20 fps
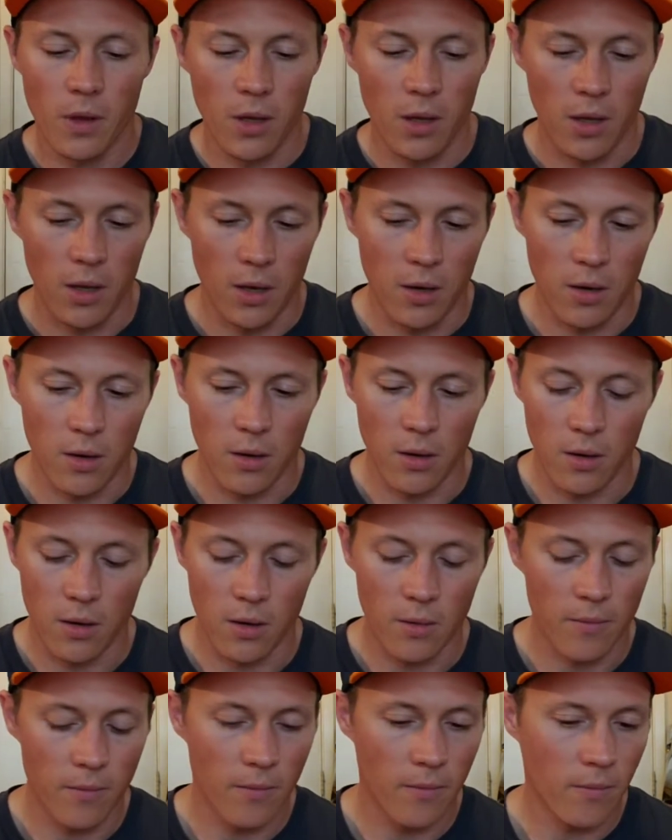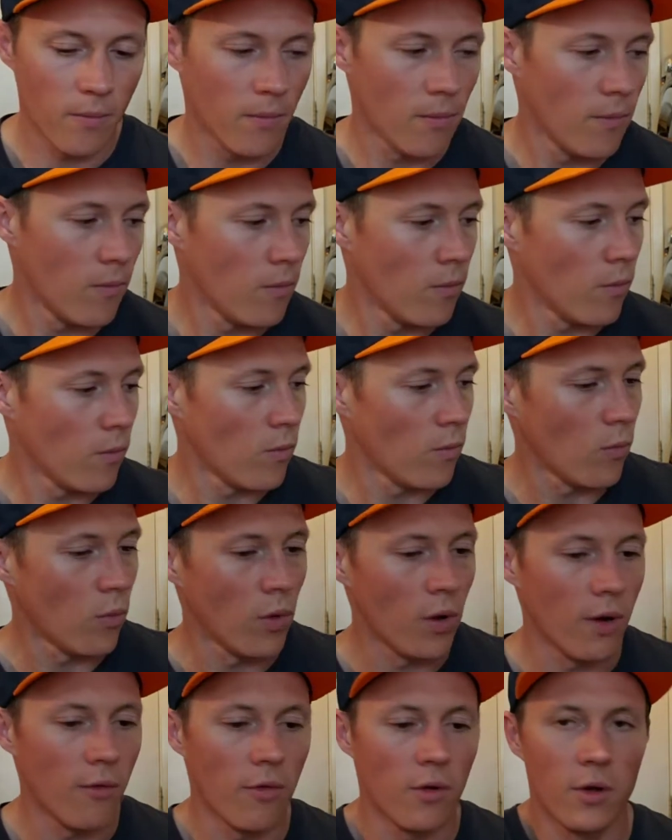And
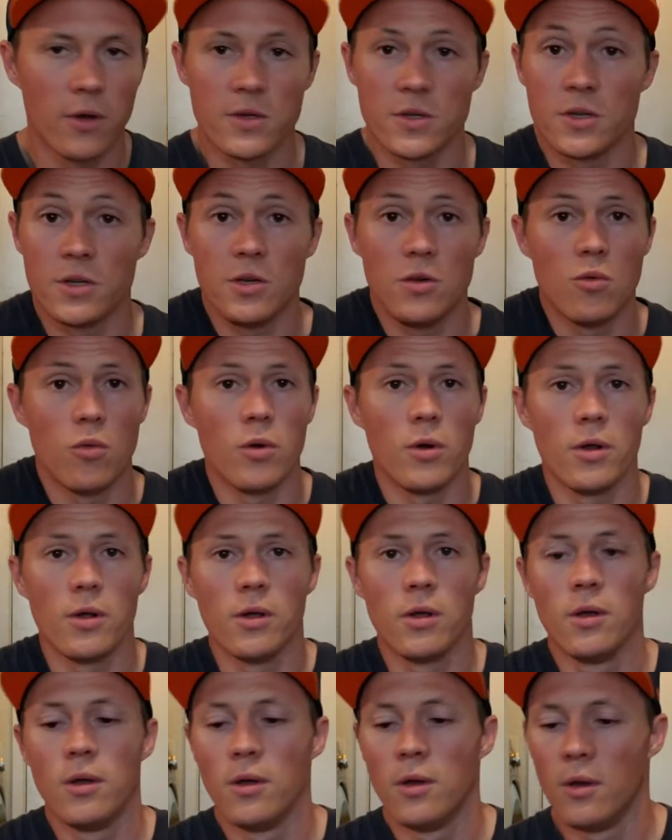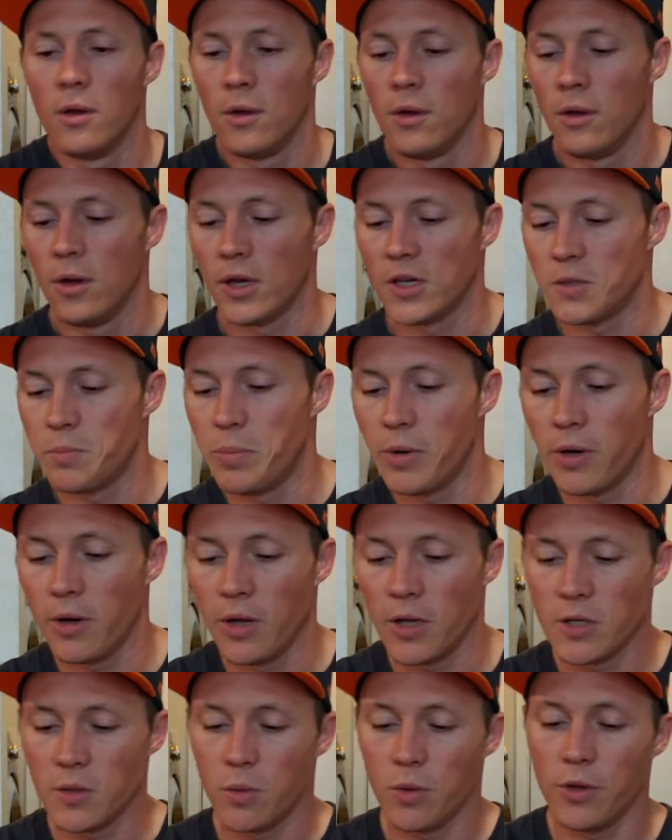whatever else you want to
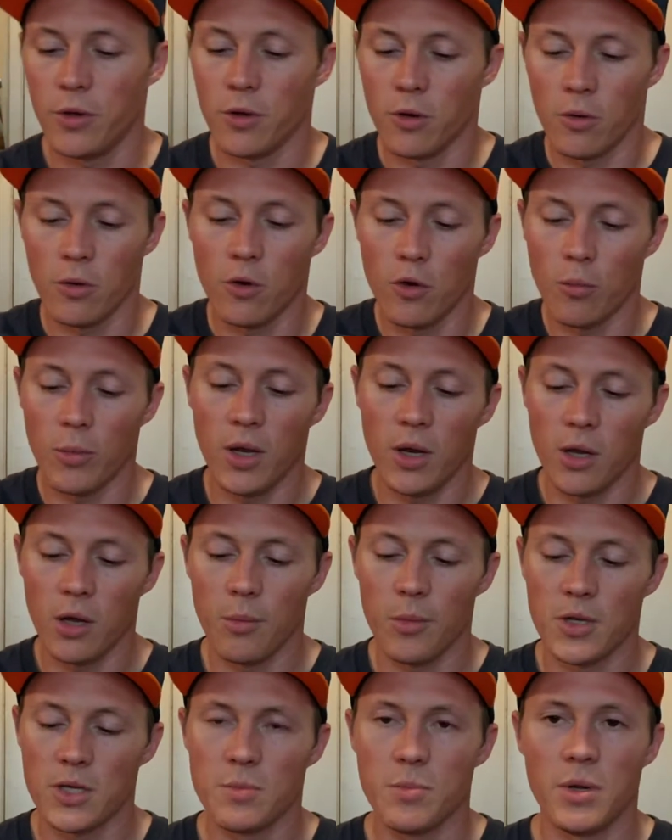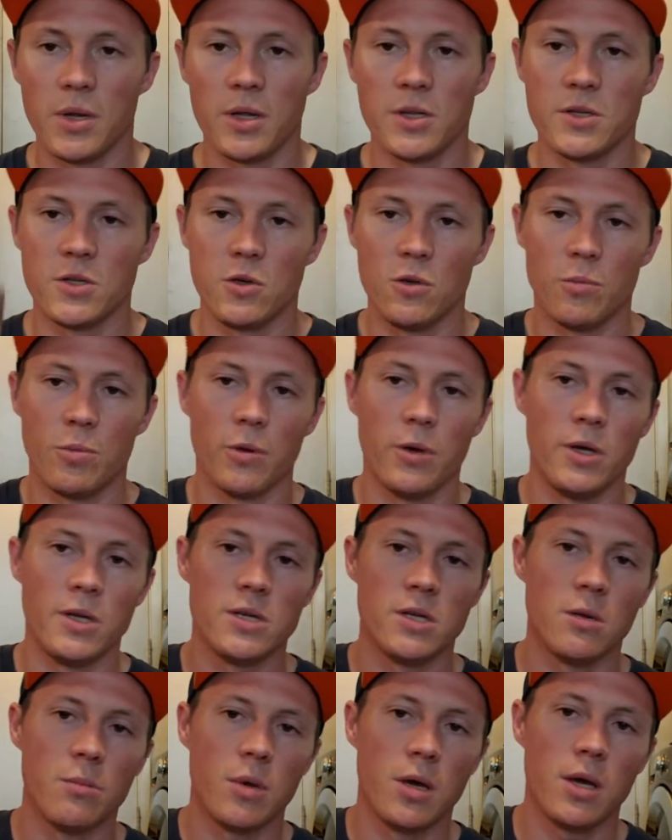experience with your own homemade hummus, but it's super
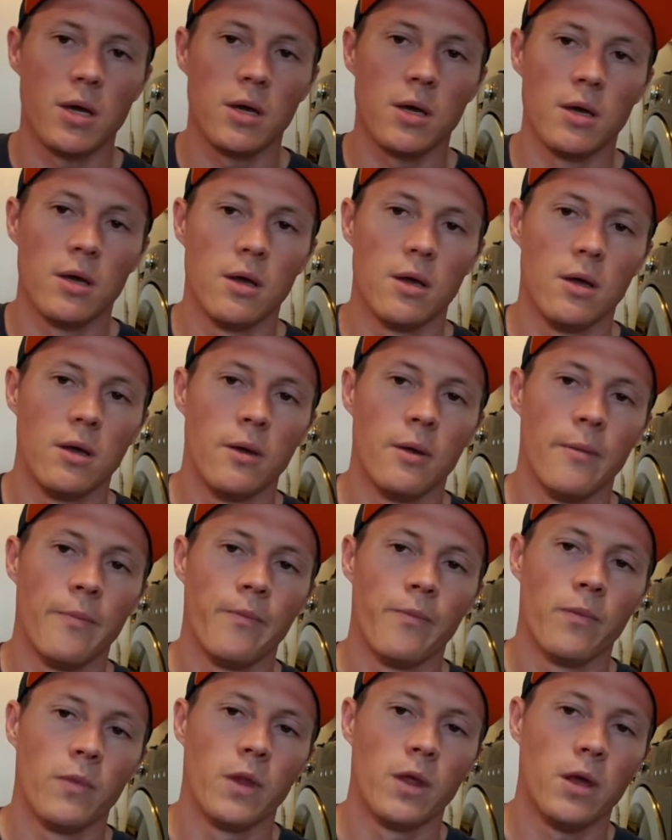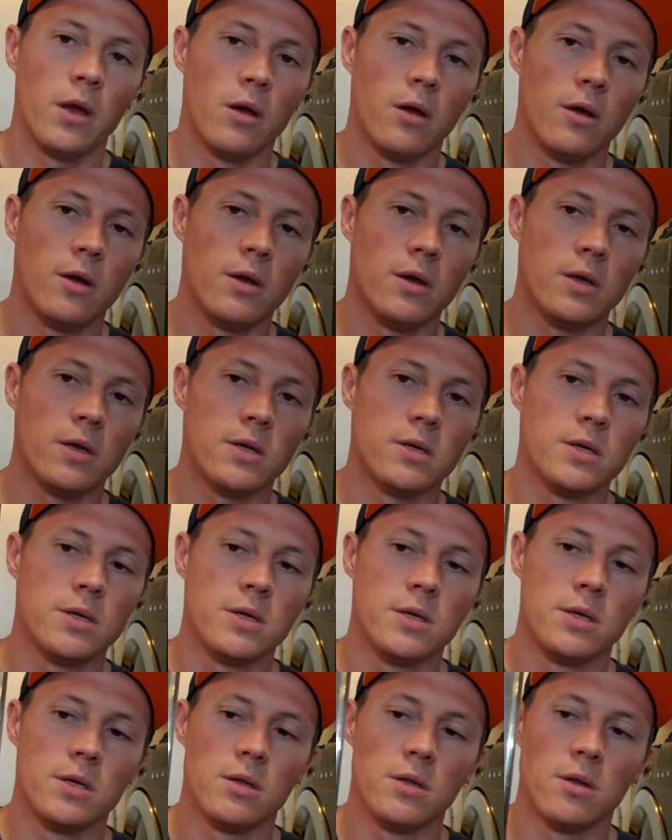easy to make. Here
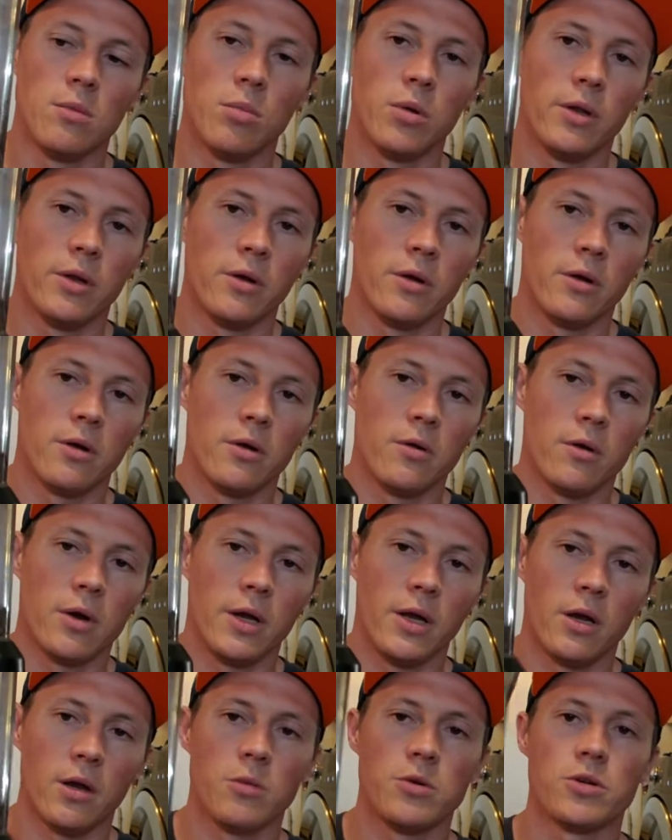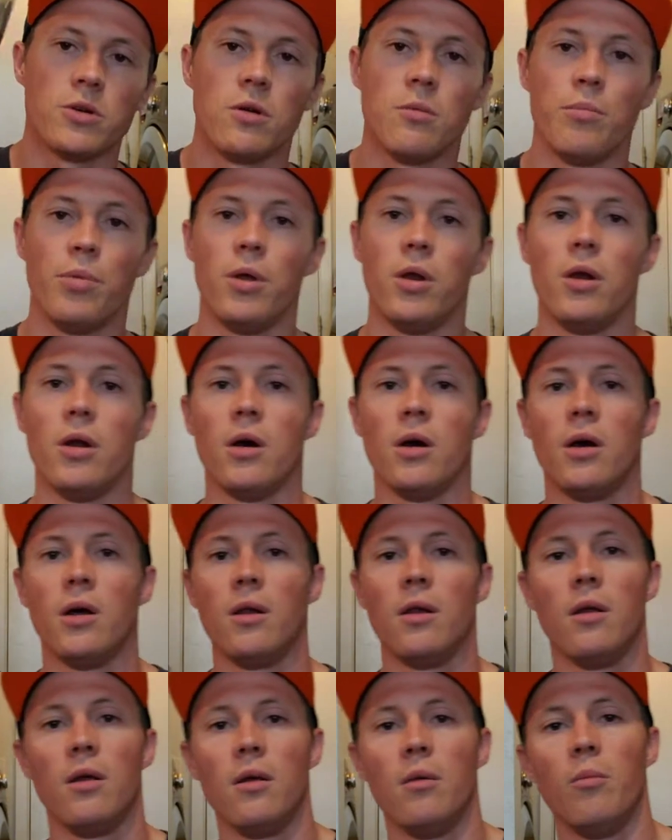is the blender right here. I'm just going to put it
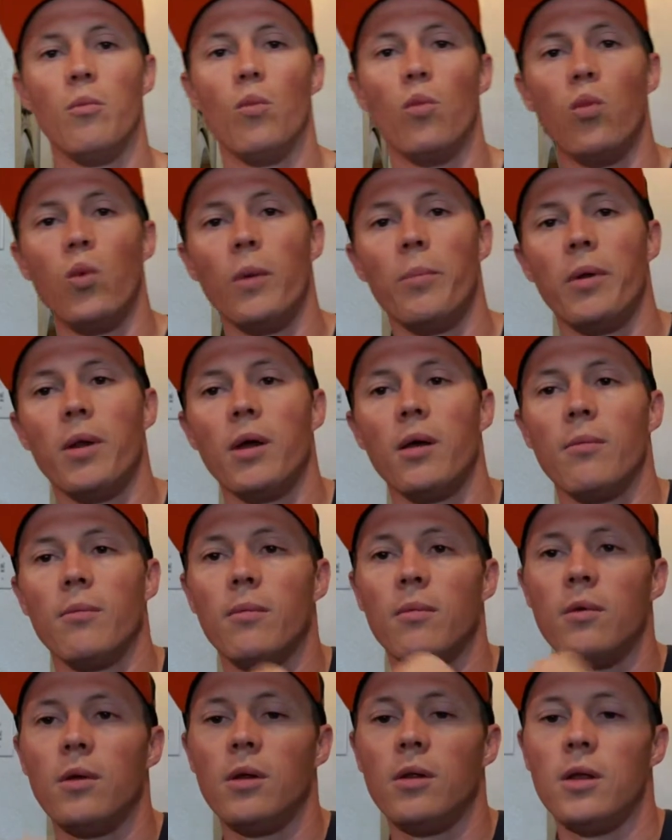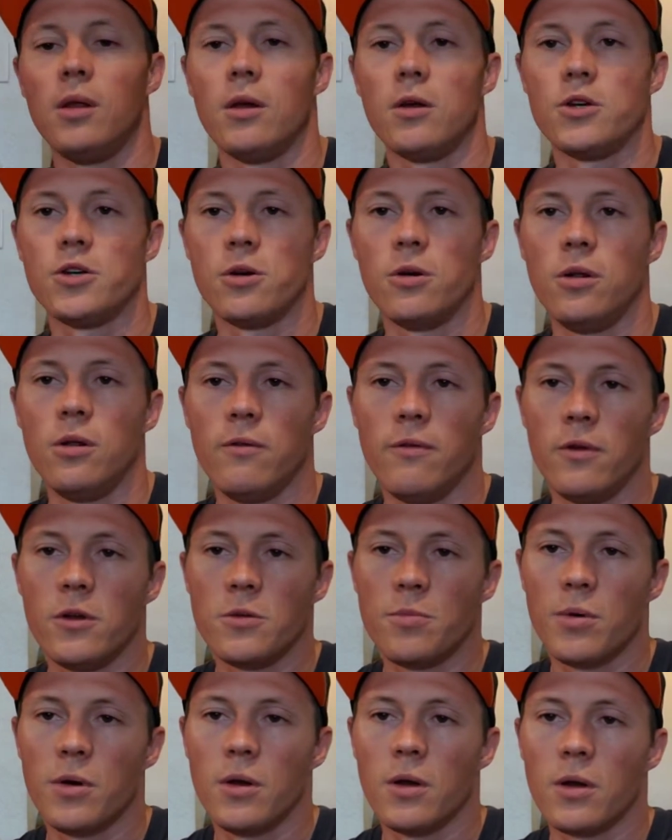on, whip it up, and then I'll show you the
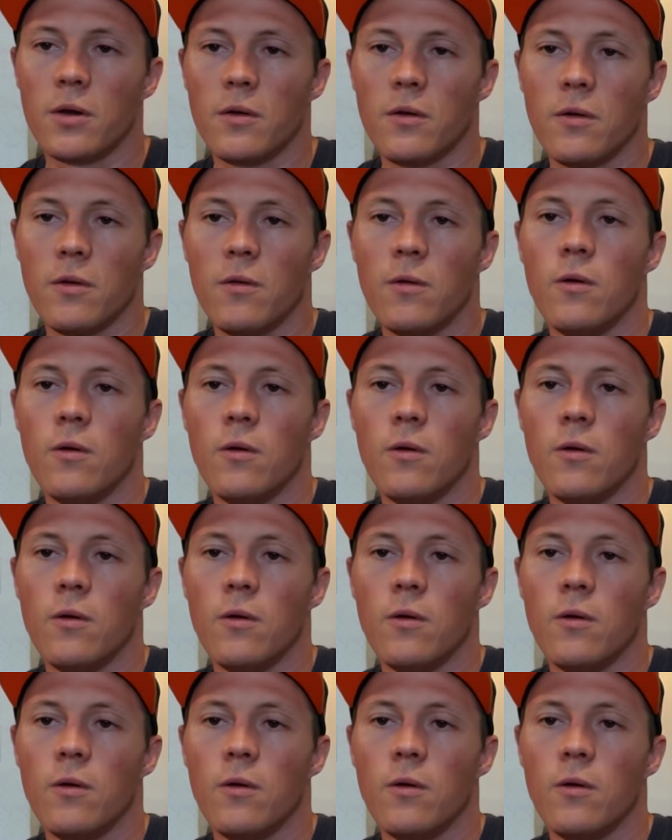finished product.